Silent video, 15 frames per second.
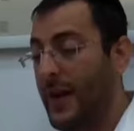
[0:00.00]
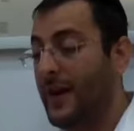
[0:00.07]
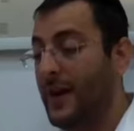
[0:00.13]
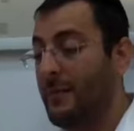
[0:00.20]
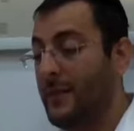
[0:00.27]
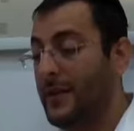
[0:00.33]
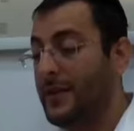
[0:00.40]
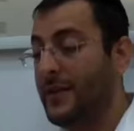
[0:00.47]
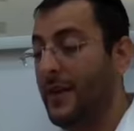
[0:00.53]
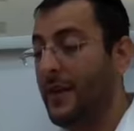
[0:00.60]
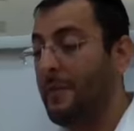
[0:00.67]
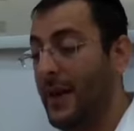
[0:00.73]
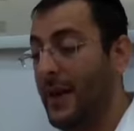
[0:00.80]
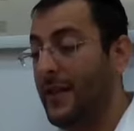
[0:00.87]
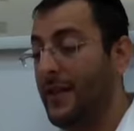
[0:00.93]
Bain Lamisa,
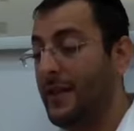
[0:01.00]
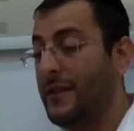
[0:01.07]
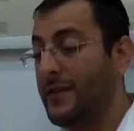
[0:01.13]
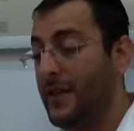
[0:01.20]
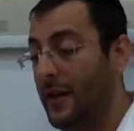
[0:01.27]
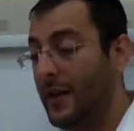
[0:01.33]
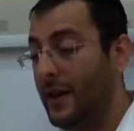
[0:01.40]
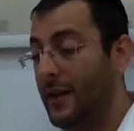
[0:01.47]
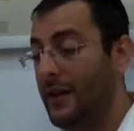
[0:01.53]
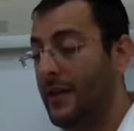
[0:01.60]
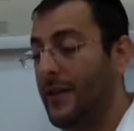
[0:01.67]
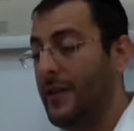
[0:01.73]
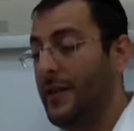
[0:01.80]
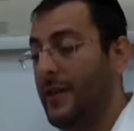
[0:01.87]
Bain Nizakin.